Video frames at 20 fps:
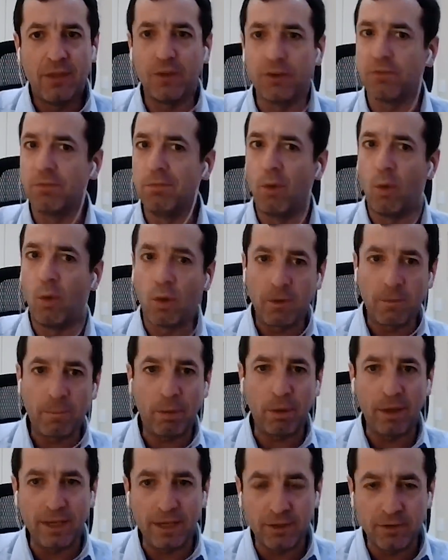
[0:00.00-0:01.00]
There's
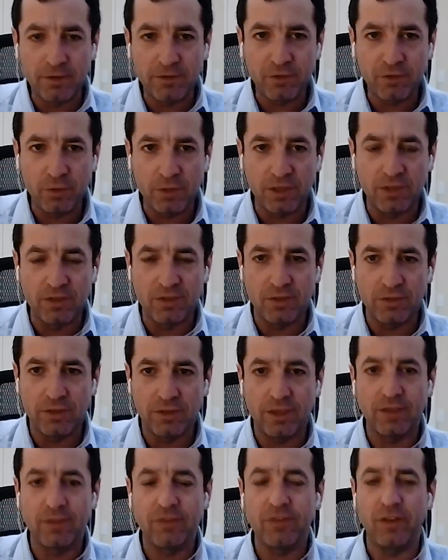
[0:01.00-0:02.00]
more players who can
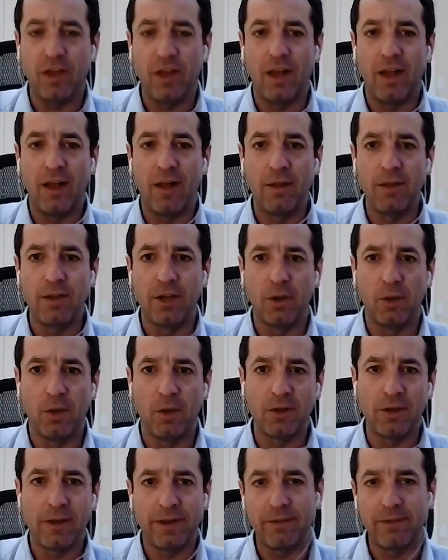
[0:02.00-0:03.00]
do this. Uh, you
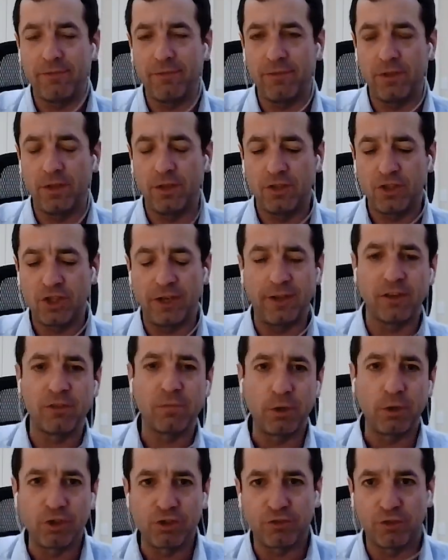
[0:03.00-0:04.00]
know, a lot of uh,
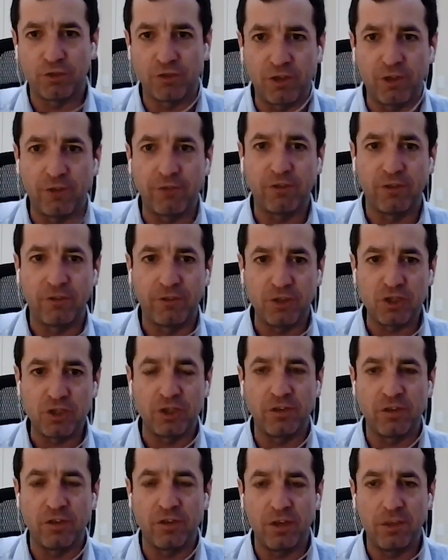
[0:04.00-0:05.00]
China's push for self
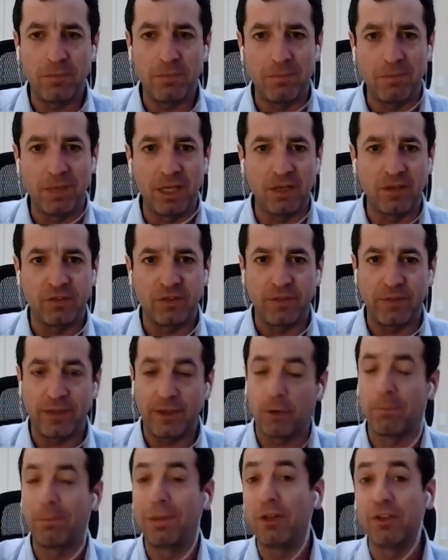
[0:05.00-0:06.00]
sufficiency means
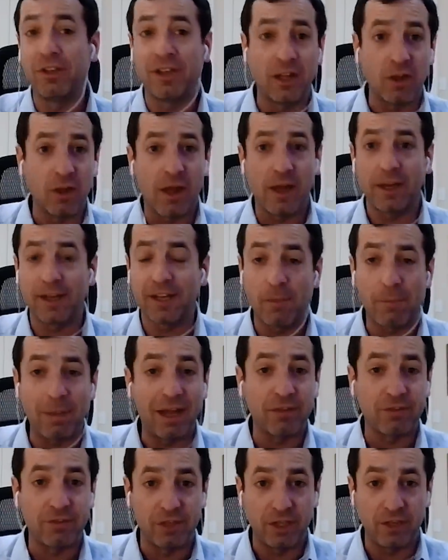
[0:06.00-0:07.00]
that they're building a lot of
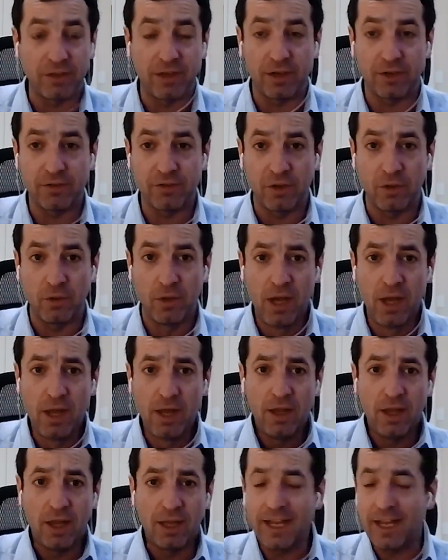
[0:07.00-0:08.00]
capacity there. So
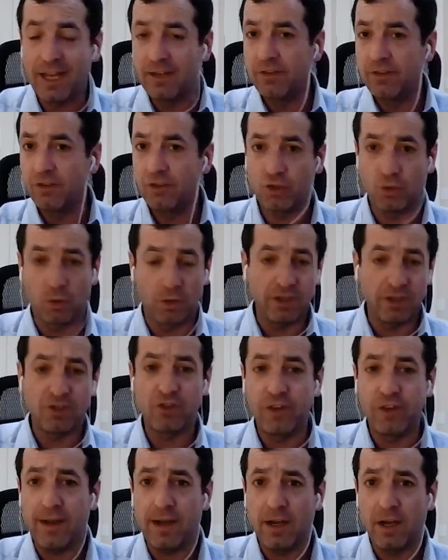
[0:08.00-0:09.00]
again,
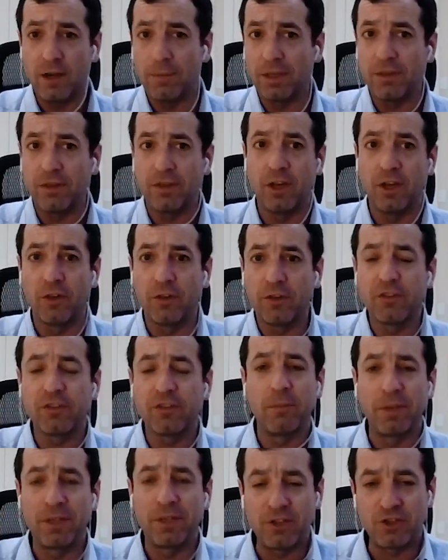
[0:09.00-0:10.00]
shortage there, but you know,
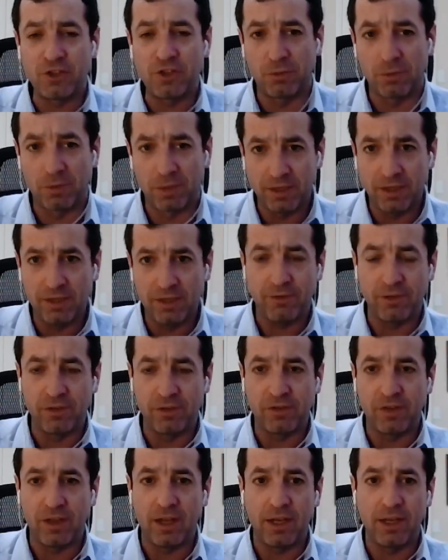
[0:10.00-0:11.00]
there's some potential
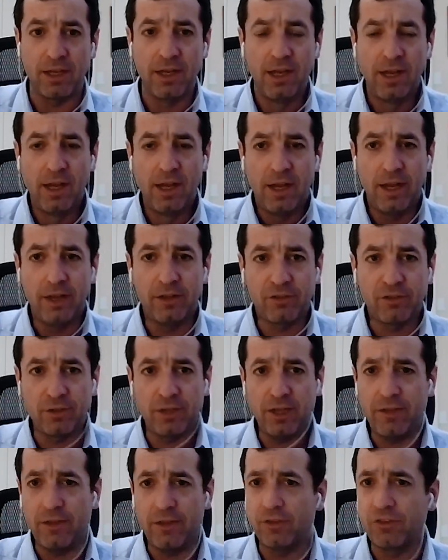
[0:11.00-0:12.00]
relief in sight.
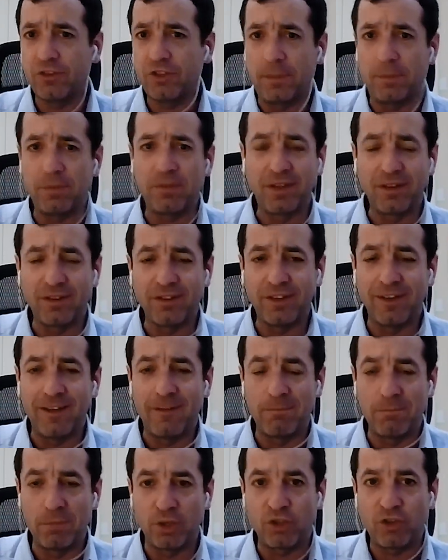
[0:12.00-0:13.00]
It's really those chips that
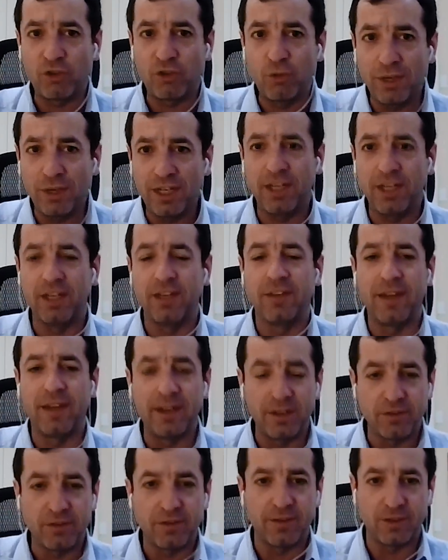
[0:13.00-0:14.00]
sit in
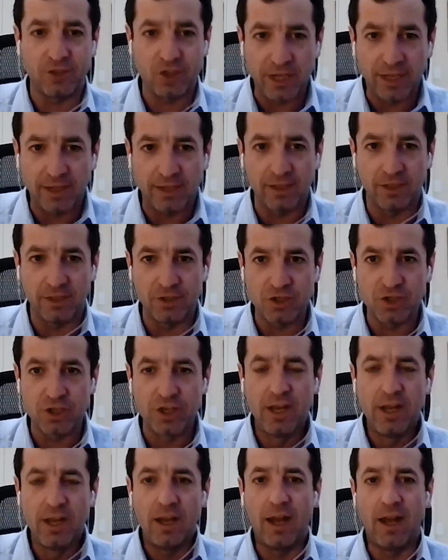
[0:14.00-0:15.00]
between that is the
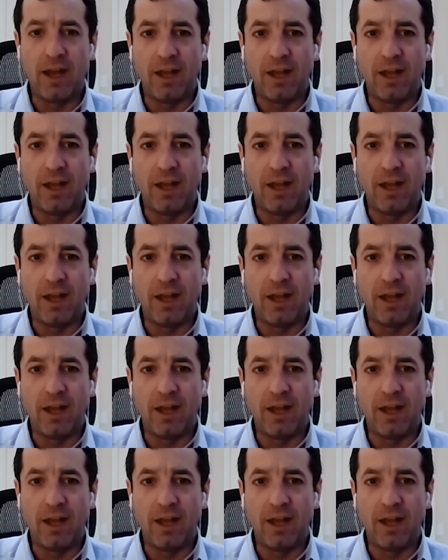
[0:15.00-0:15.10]
challenge.